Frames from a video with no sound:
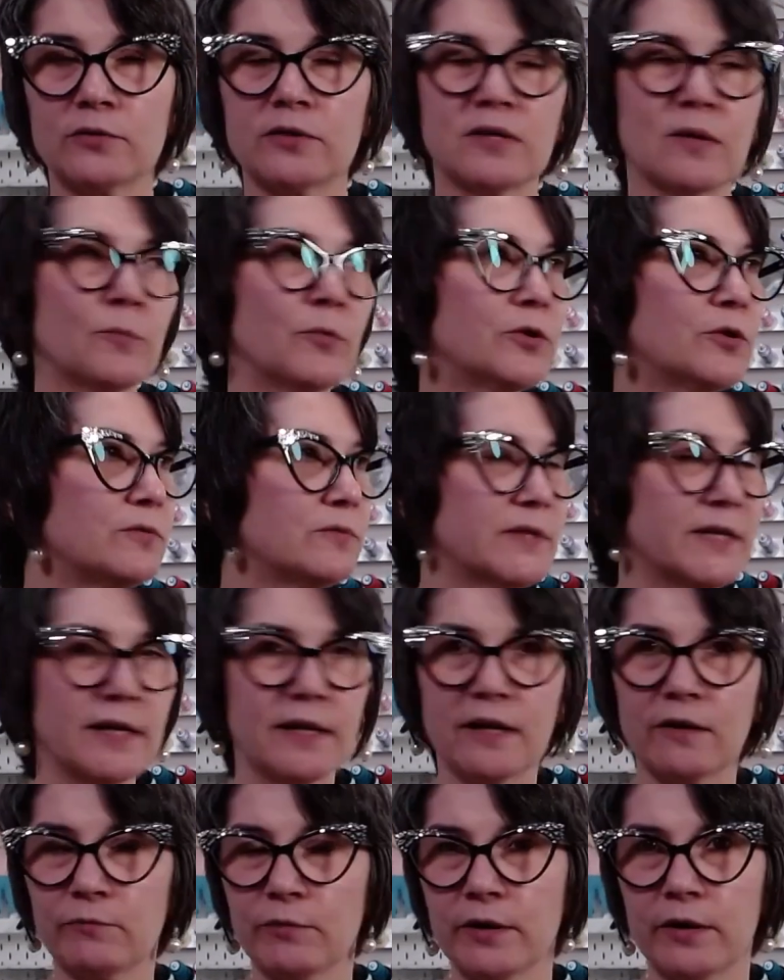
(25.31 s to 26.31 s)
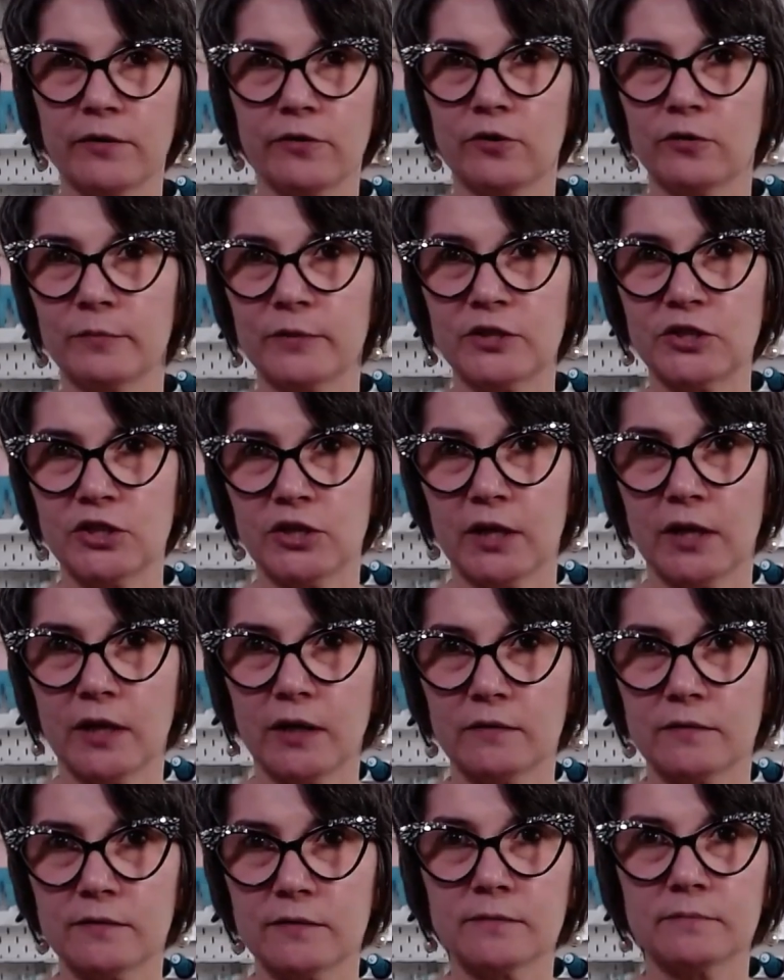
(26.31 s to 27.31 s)
someone who's getting rid of their
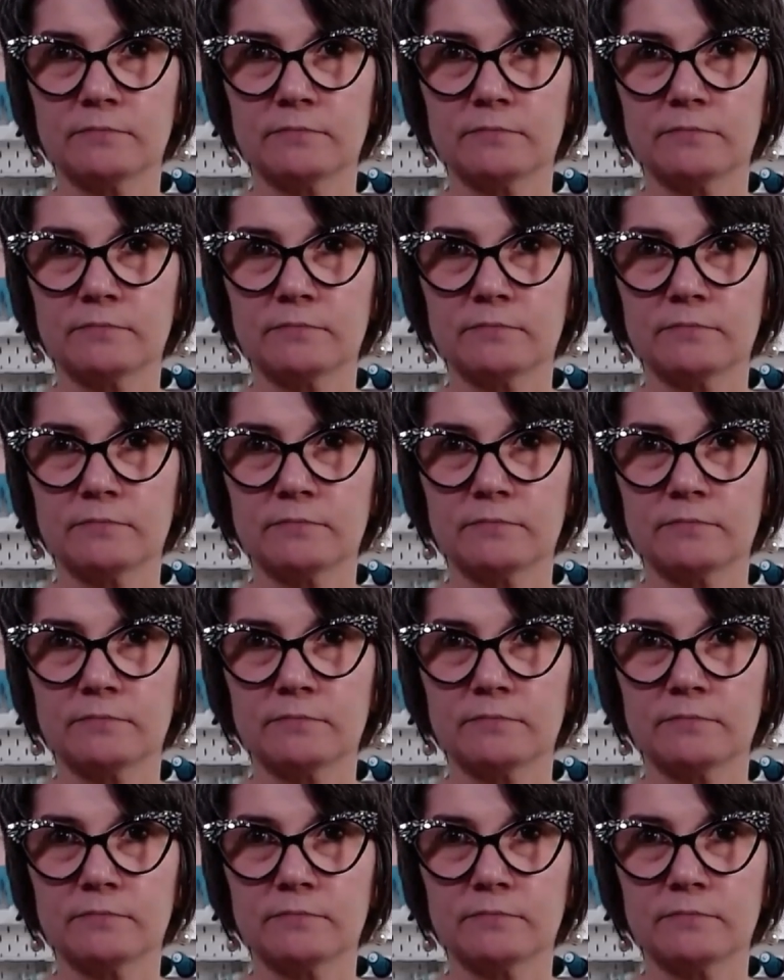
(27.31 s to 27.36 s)
machines.